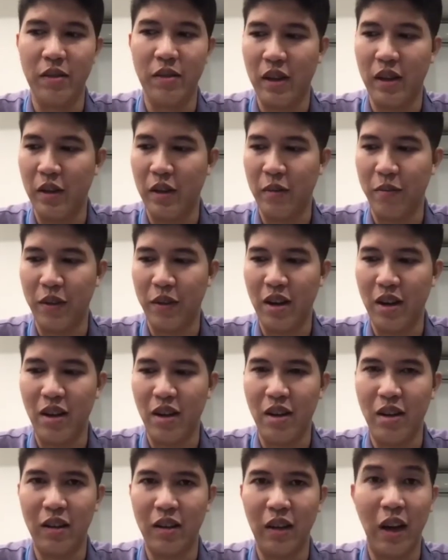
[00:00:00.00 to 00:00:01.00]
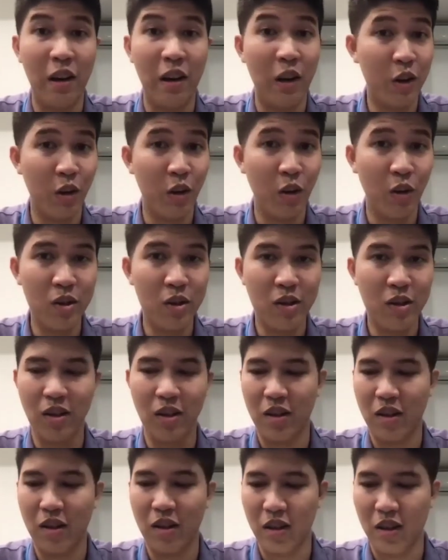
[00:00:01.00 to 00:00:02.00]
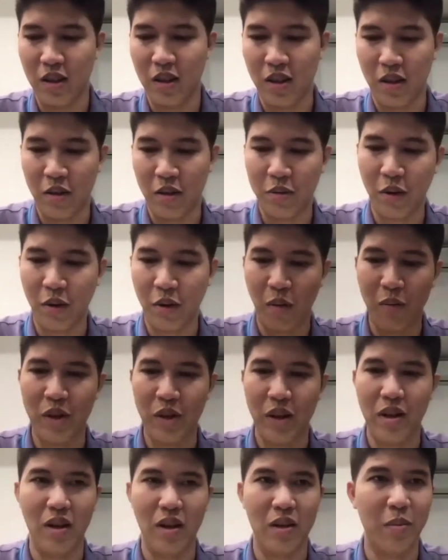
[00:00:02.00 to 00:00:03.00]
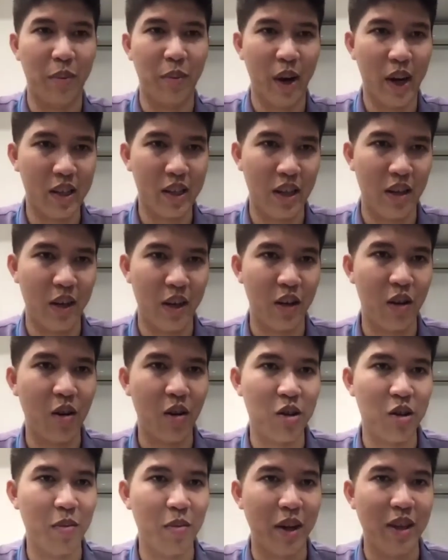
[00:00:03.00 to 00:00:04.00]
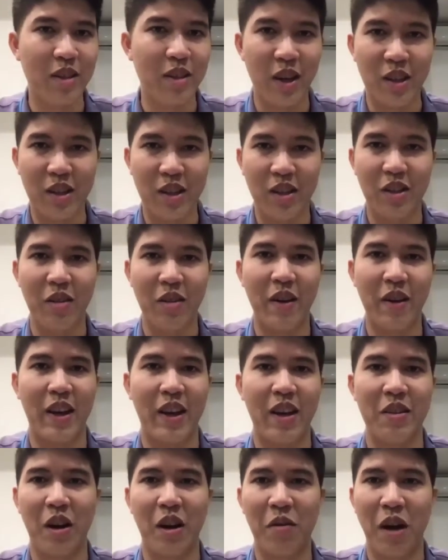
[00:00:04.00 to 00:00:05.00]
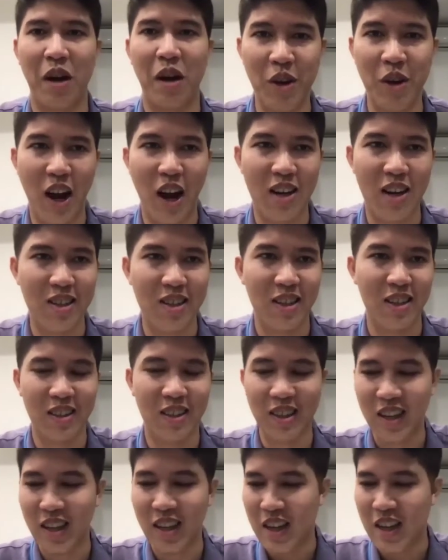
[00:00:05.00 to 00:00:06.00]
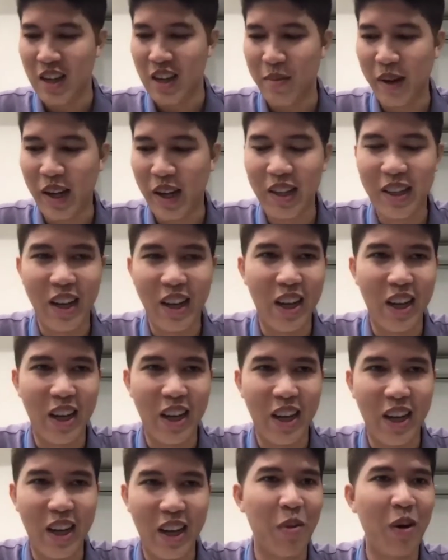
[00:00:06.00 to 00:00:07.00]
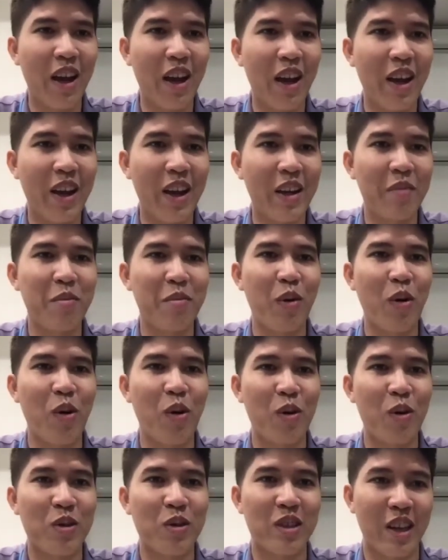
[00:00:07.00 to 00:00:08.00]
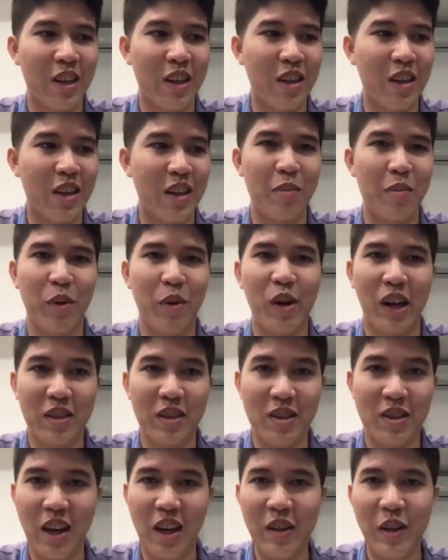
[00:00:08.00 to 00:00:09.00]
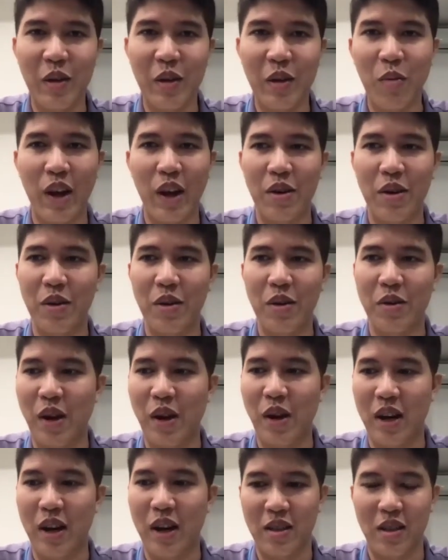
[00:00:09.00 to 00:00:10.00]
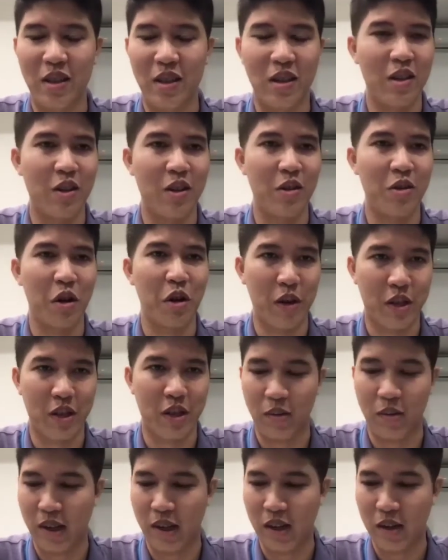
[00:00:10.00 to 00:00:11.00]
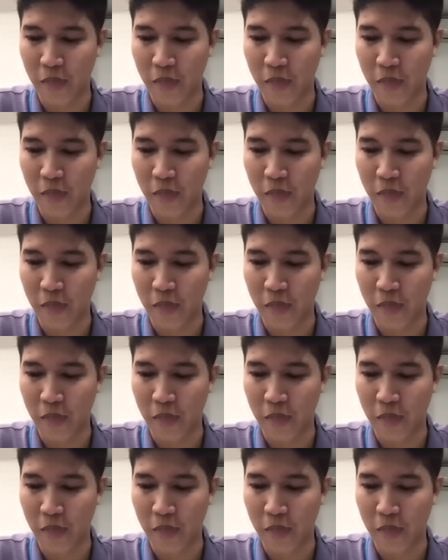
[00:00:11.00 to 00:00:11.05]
I learned a lot from the breakdown and customization of your answers, meaning that you're applying both in the product design and the way you answer your question as well.